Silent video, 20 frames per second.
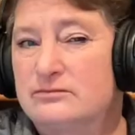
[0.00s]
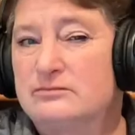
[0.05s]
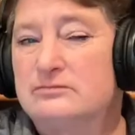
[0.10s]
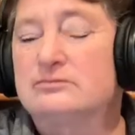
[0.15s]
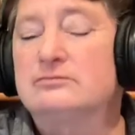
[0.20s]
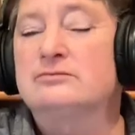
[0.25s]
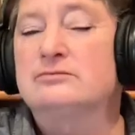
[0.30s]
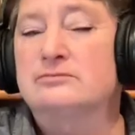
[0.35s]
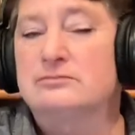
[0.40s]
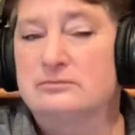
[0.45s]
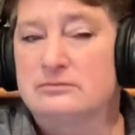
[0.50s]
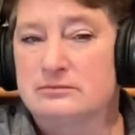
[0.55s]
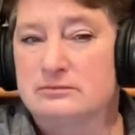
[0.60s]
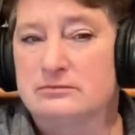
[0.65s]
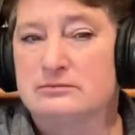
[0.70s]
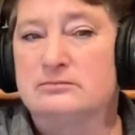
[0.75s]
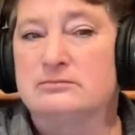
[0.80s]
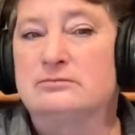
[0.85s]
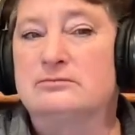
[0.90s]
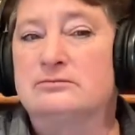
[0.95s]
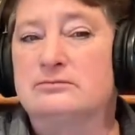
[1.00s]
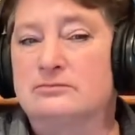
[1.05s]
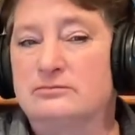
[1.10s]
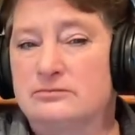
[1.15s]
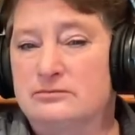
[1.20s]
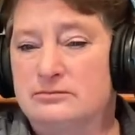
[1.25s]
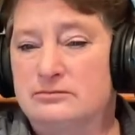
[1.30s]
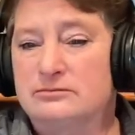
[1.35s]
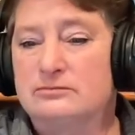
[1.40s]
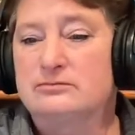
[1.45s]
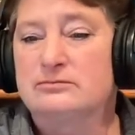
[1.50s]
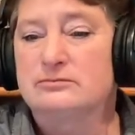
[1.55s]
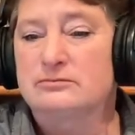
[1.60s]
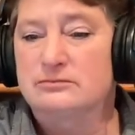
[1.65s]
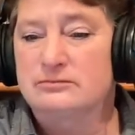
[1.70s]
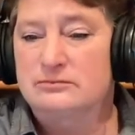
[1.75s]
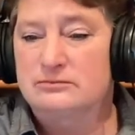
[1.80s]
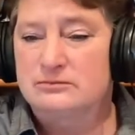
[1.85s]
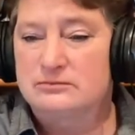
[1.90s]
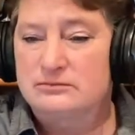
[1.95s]

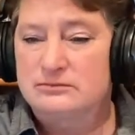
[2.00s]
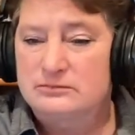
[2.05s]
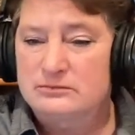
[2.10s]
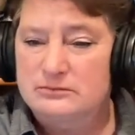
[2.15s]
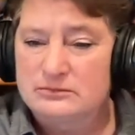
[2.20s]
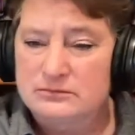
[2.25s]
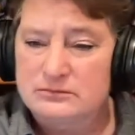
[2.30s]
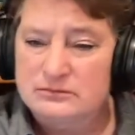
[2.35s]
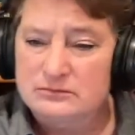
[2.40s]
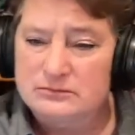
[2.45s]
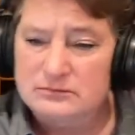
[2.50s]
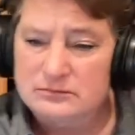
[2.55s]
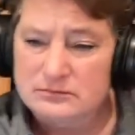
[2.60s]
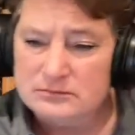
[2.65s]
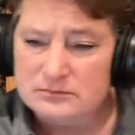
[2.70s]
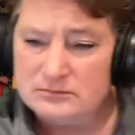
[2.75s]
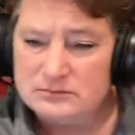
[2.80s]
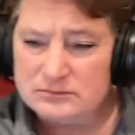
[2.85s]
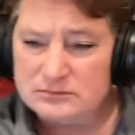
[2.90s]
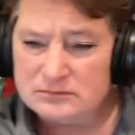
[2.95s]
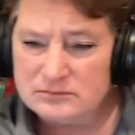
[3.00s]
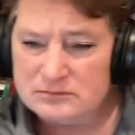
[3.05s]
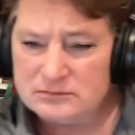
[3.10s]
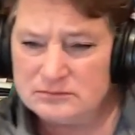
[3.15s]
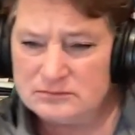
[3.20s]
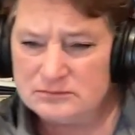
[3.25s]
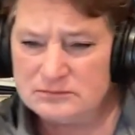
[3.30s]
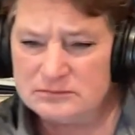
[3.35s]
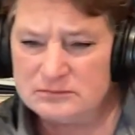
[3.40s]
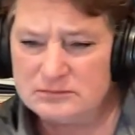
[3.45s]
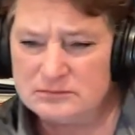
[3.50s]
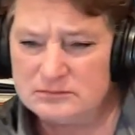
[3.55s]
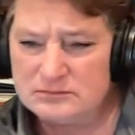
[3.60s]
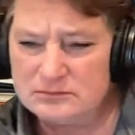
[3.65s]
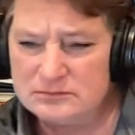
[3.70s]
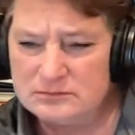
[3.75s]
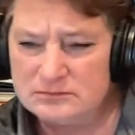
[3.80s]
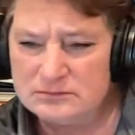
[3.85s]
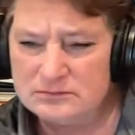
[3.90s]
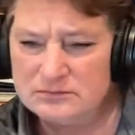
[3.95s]

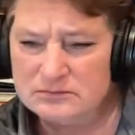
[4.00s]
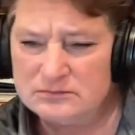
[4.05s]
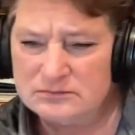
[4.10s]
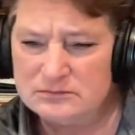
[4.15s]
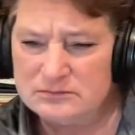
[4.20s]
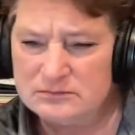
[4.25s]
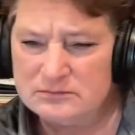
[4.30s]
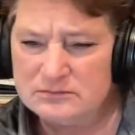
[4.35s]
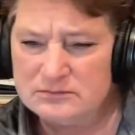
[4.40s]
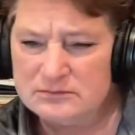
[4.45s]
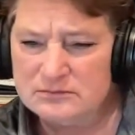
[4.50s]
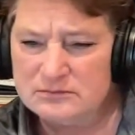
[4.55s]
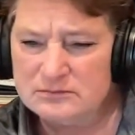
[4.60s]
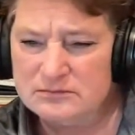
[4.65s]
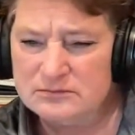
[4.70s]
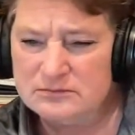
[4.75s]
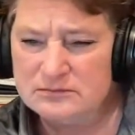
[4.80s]
The person shown says nothing.